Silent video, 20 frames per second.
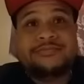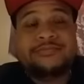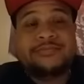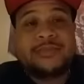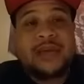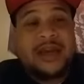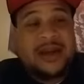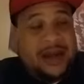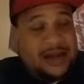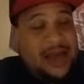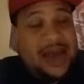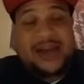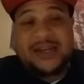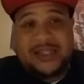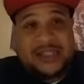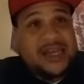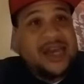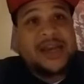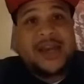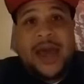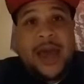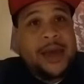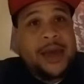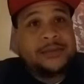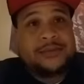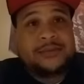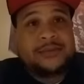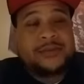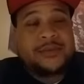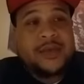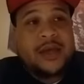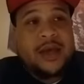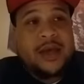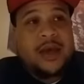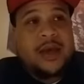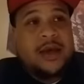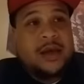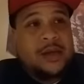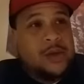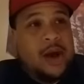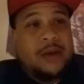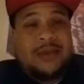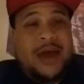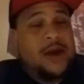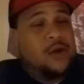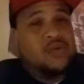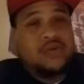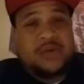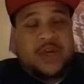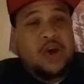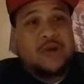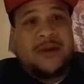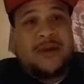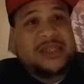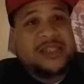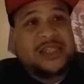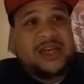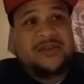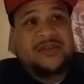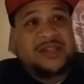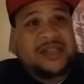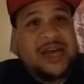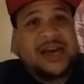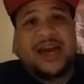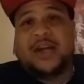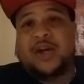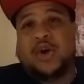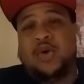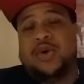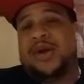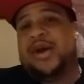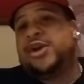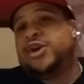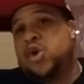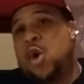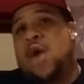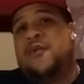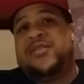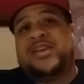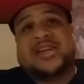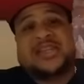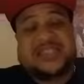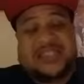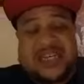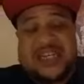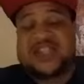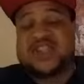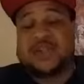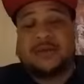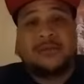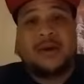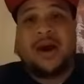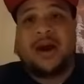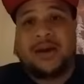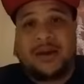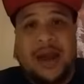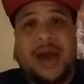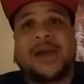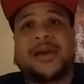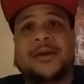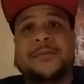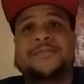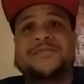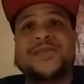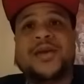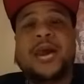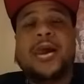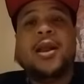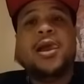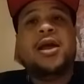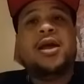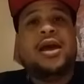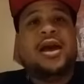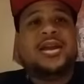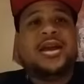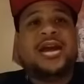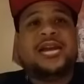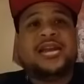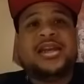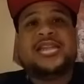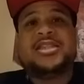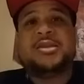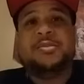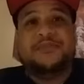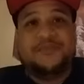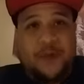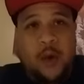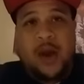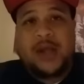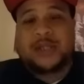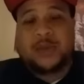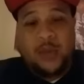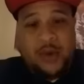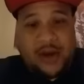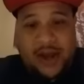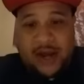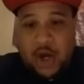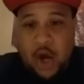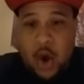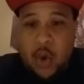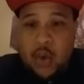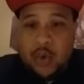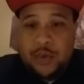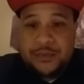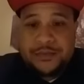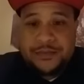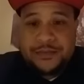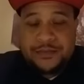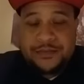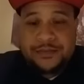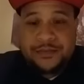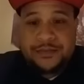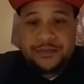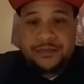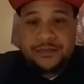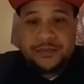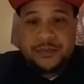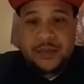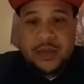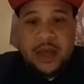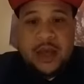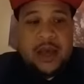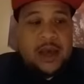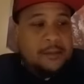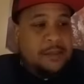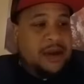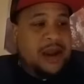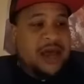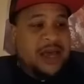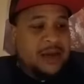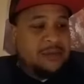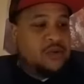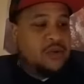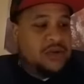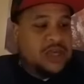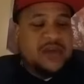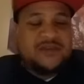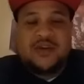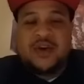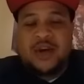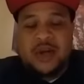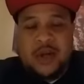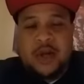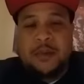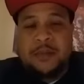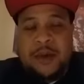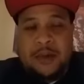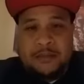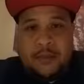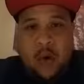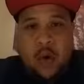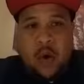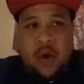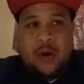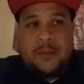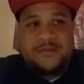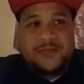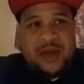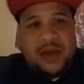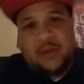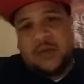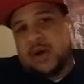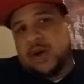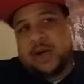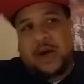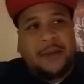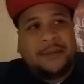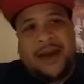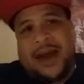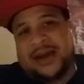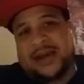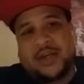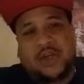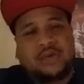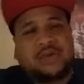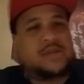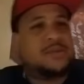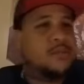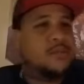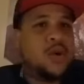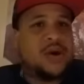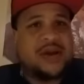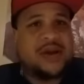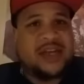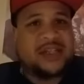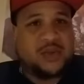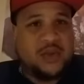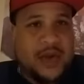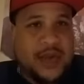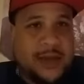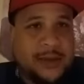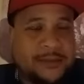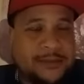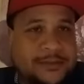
And I got to say that. So I'm not going to kill myself because I got to go down Norfolk and teach tomorrow night. And I need some voice when I go. But I am going to give you a little bit more and we'll come back and do some more next week.